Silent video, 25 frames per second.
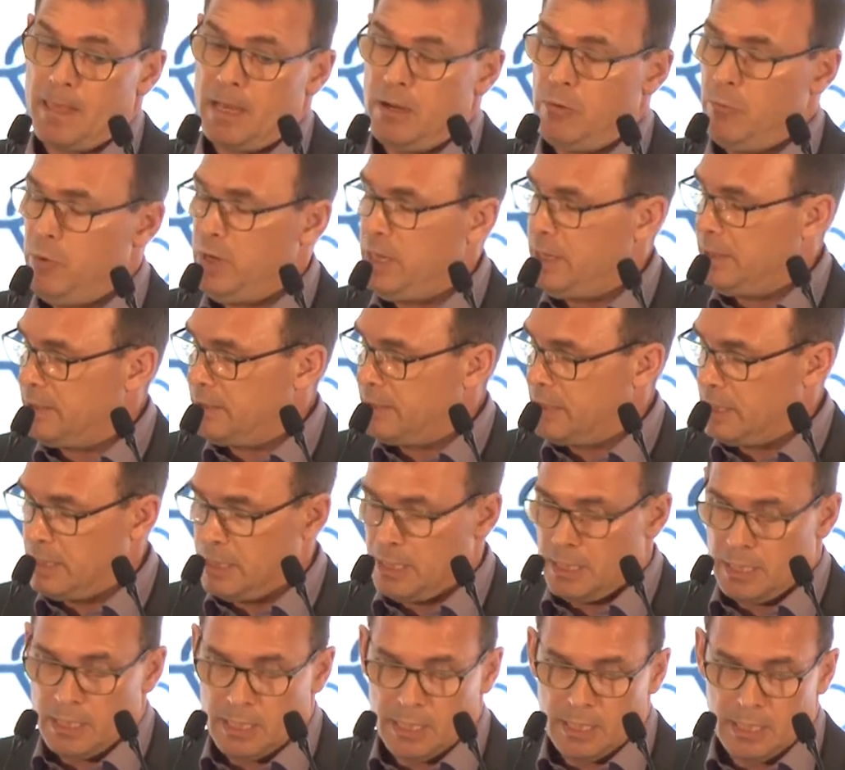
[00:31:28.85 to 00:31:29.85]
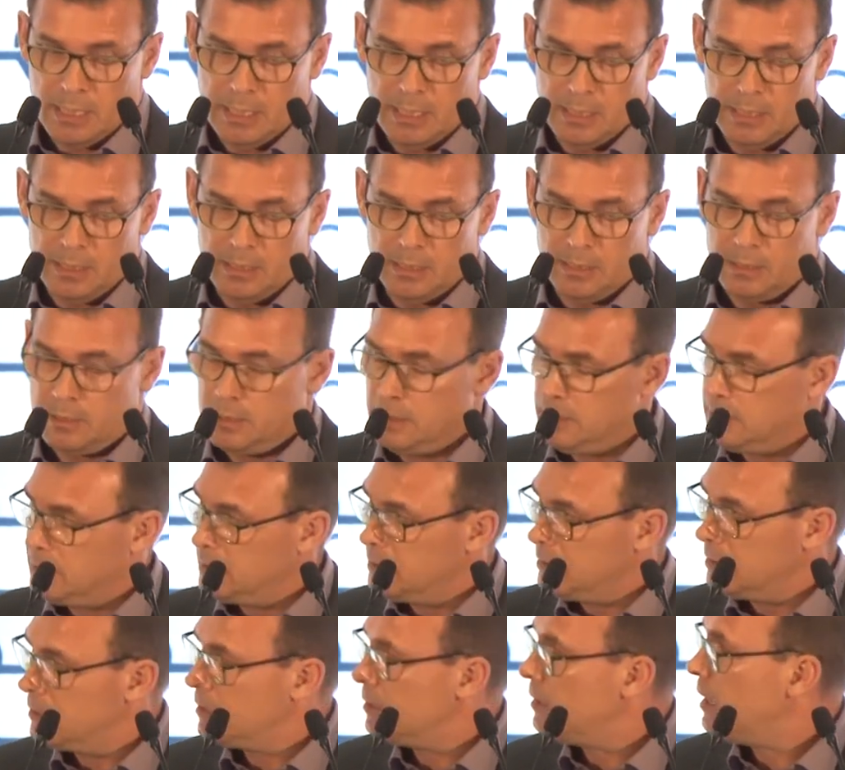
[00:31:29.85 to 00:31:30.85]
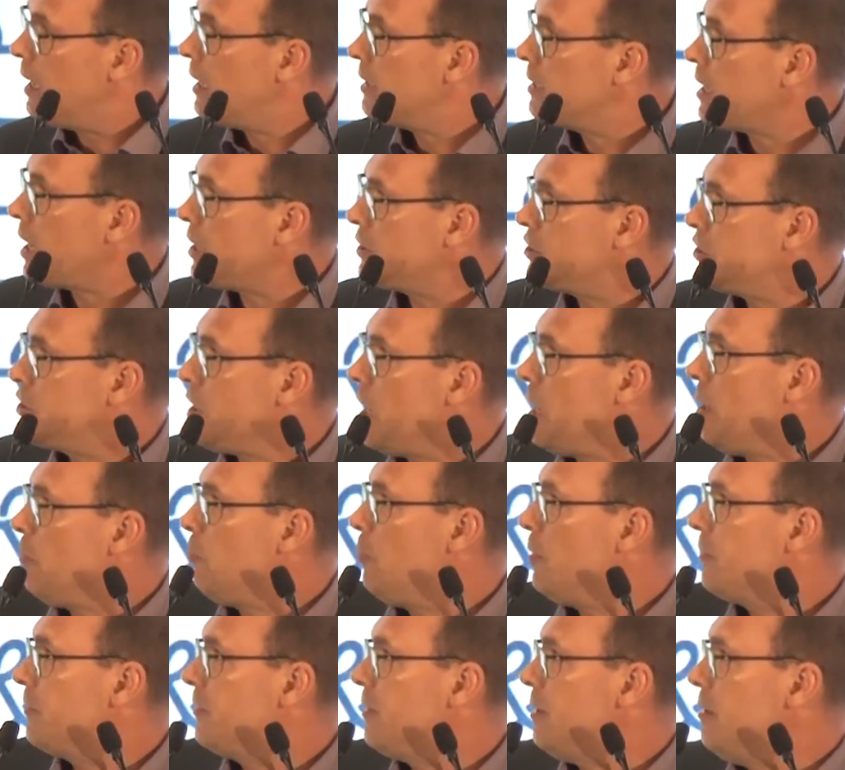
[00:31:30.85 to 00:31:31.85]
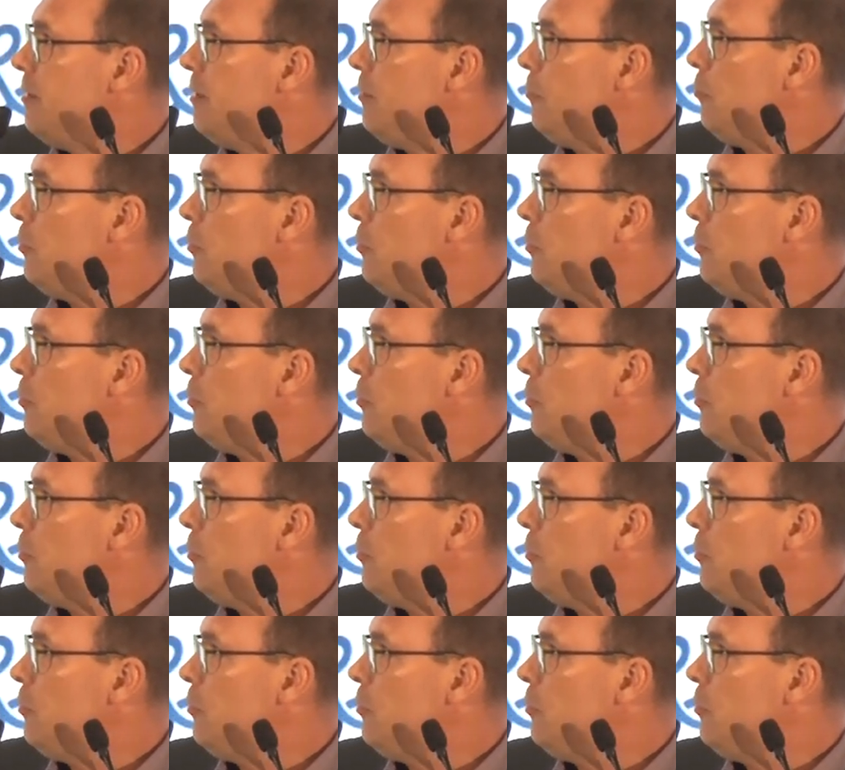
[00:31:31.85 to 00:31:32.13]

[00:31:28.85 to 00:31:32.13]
with the, I, I start with the,